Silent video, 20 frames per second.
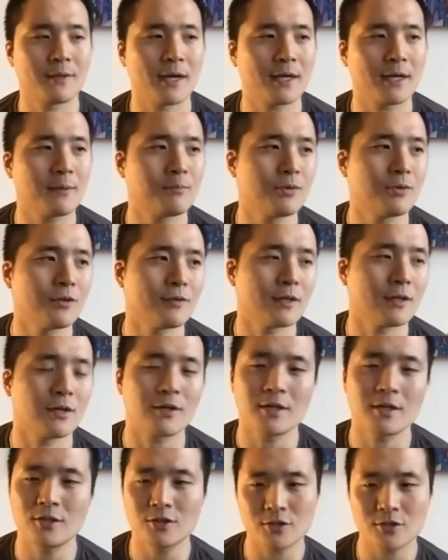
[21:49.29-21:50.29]
I can prove it.
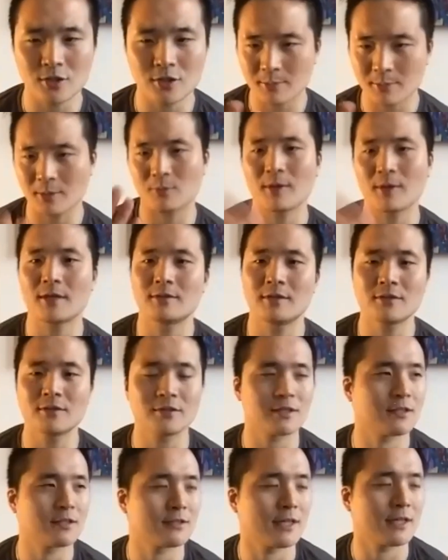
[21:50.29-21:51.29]
Okay, you just talked about race. Here's a
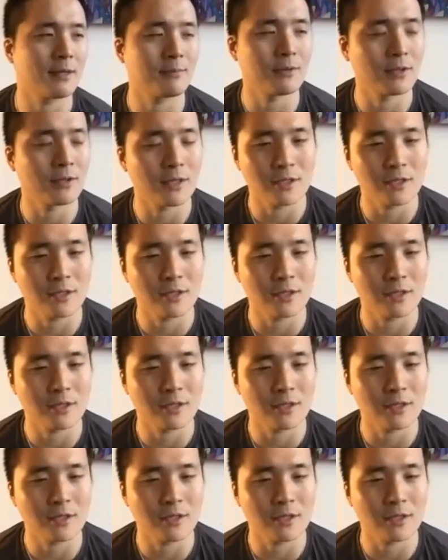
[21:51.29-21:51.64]
good example.